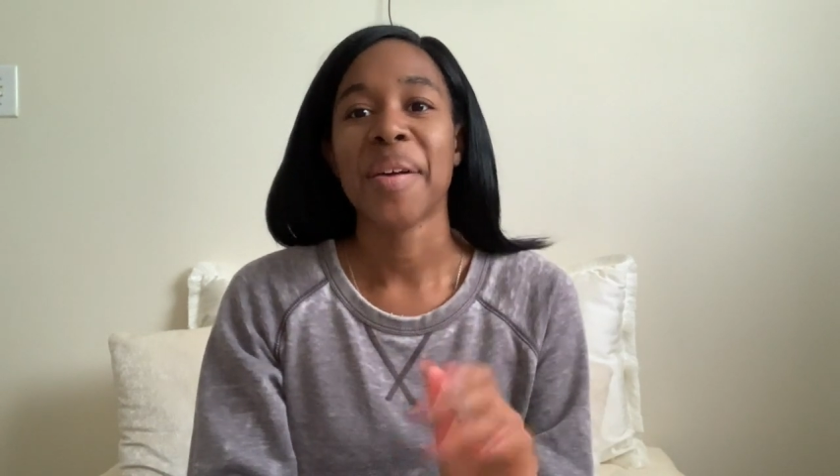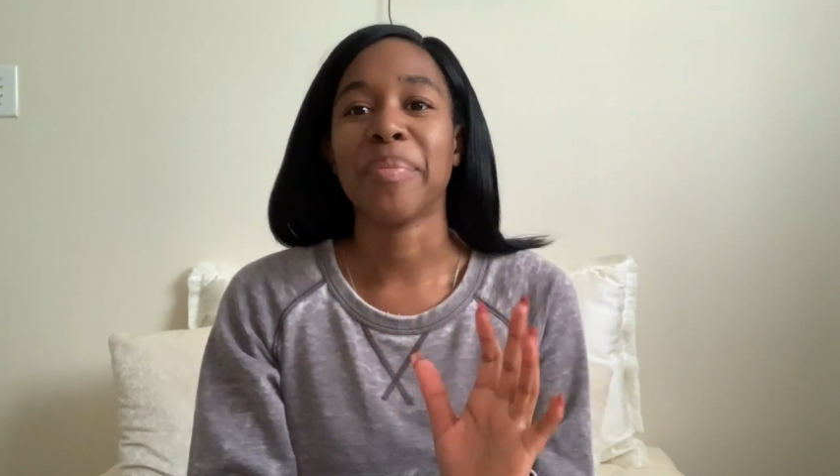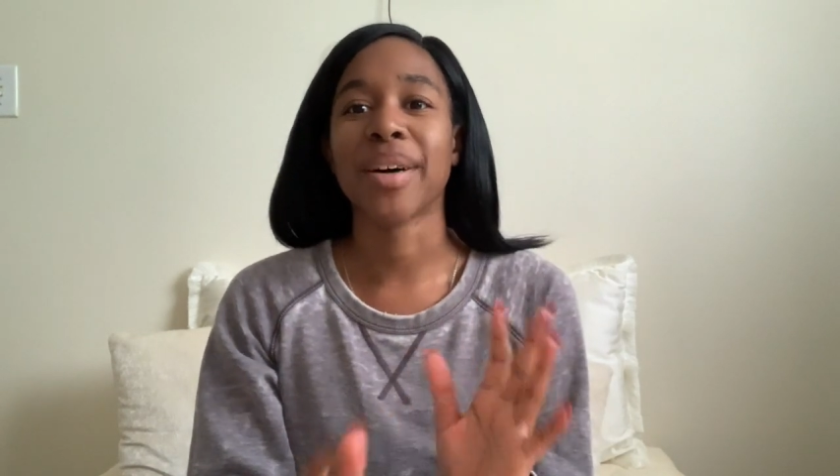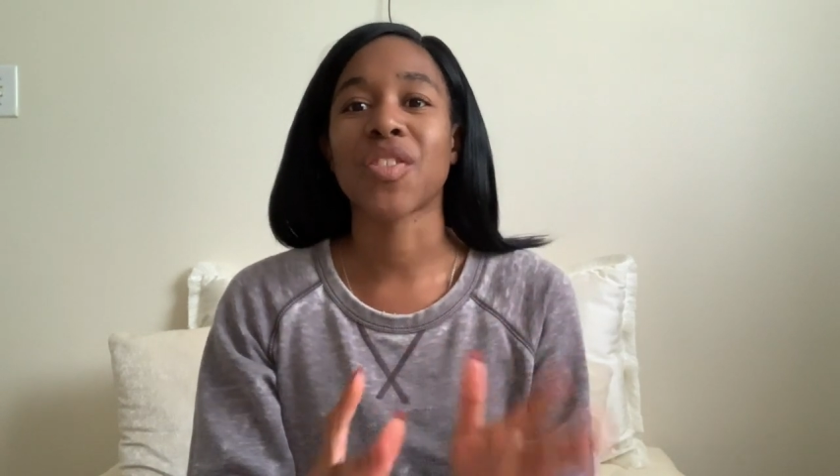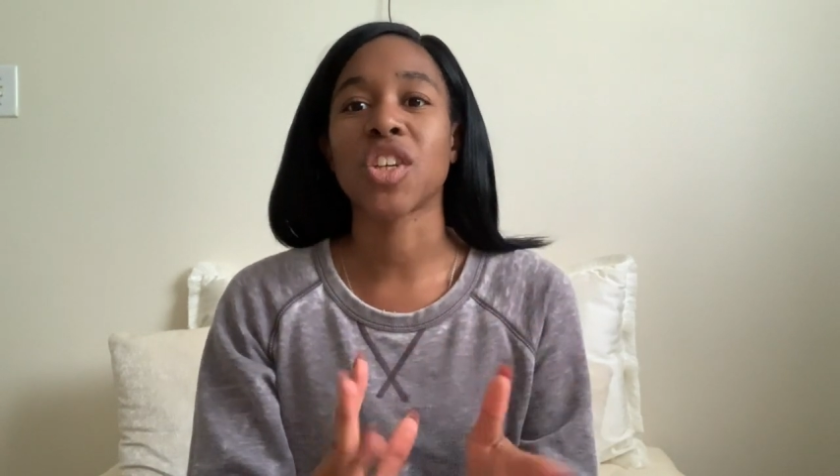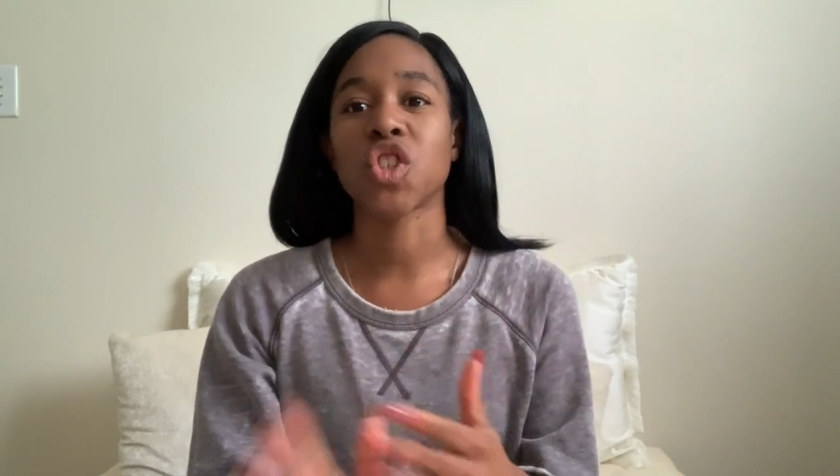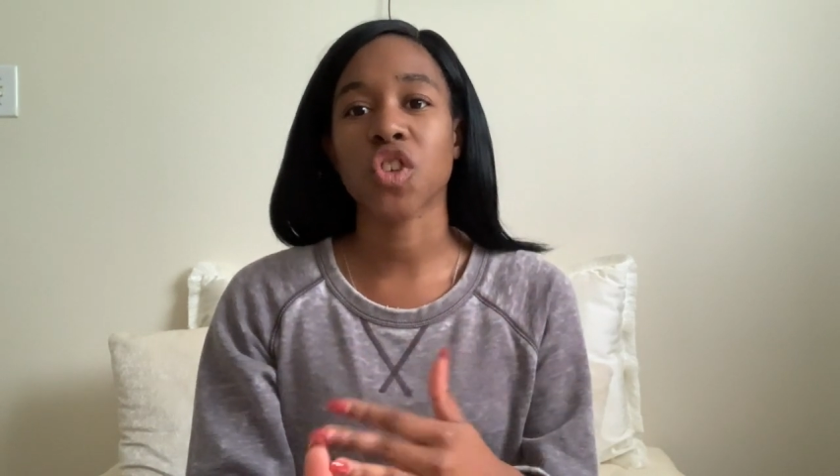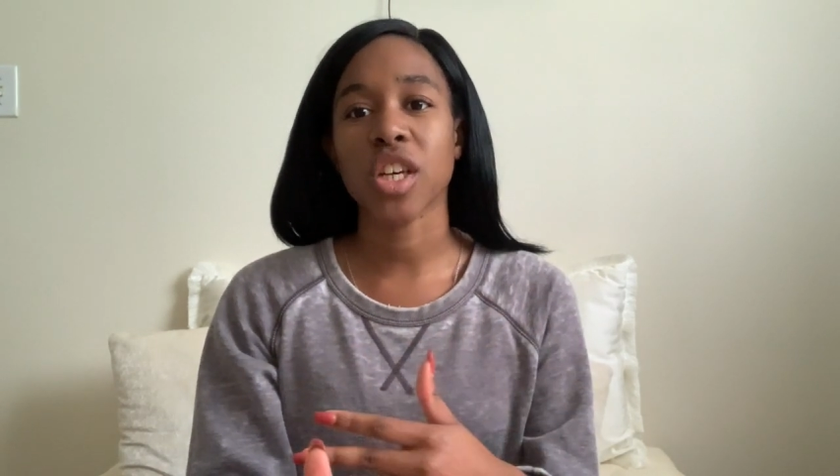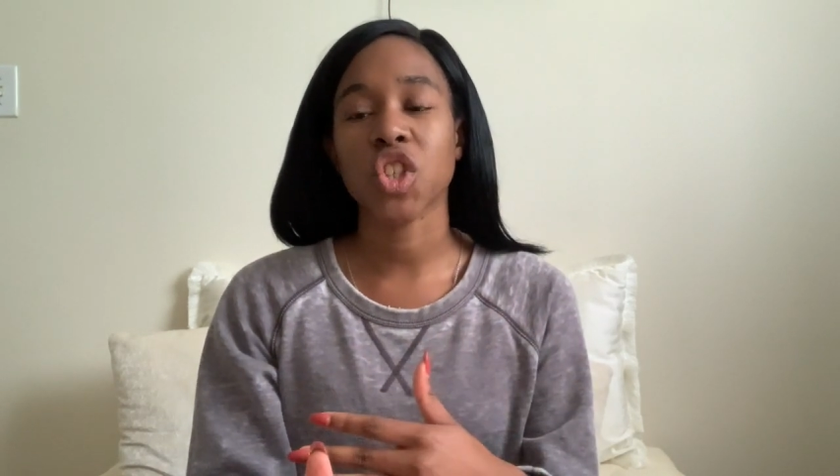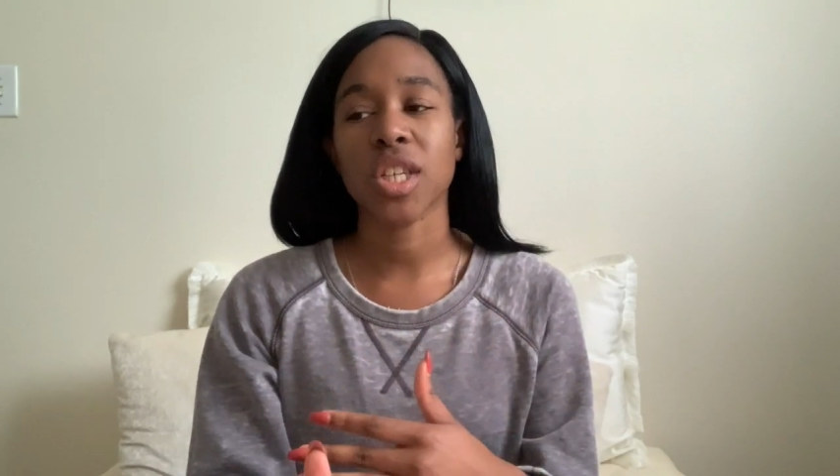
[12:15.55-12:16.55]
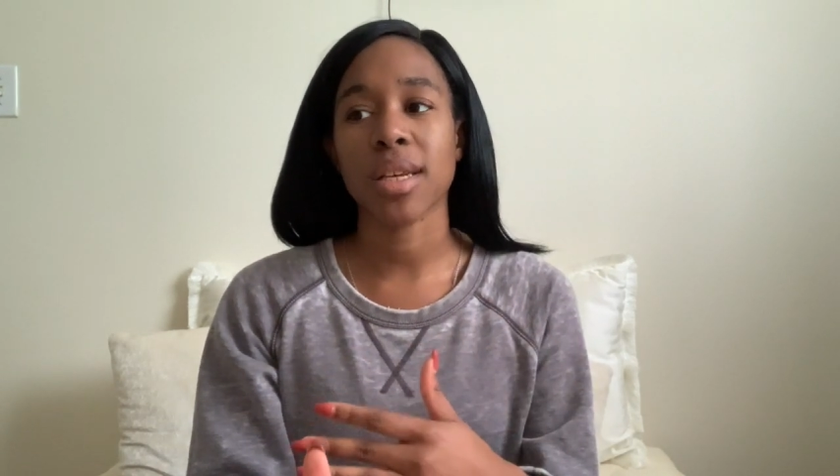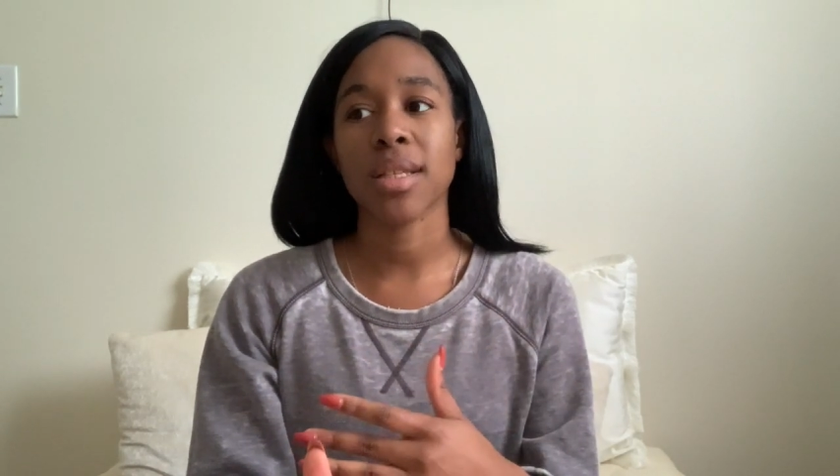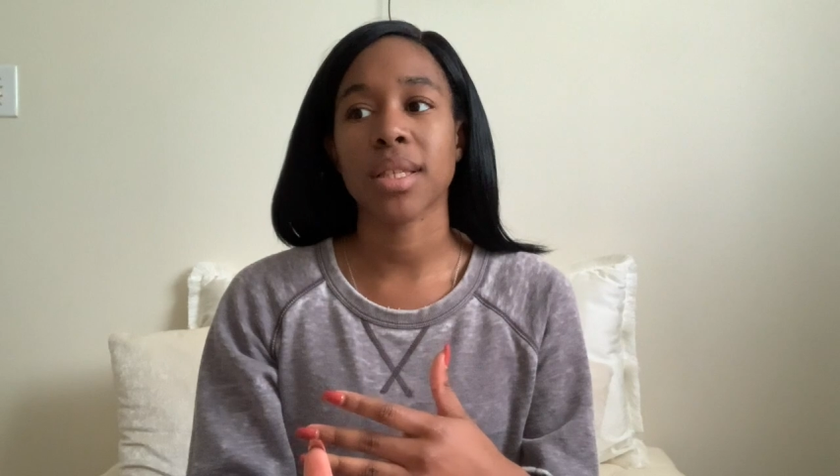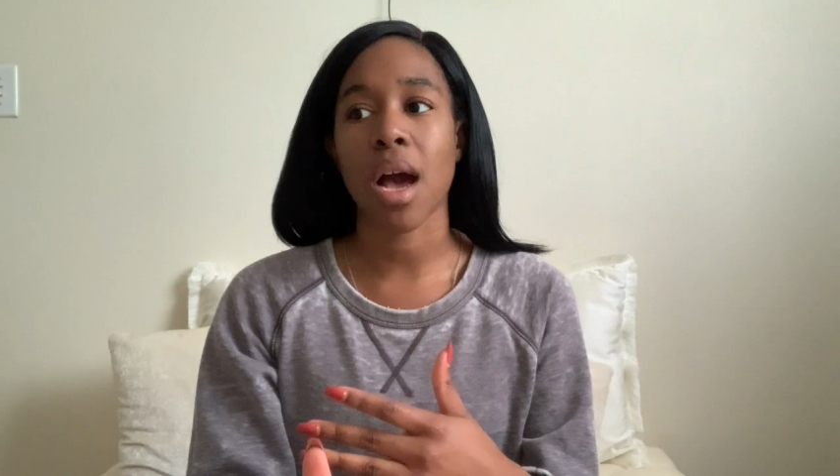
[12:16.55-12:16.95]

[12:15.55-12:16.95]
But the instructions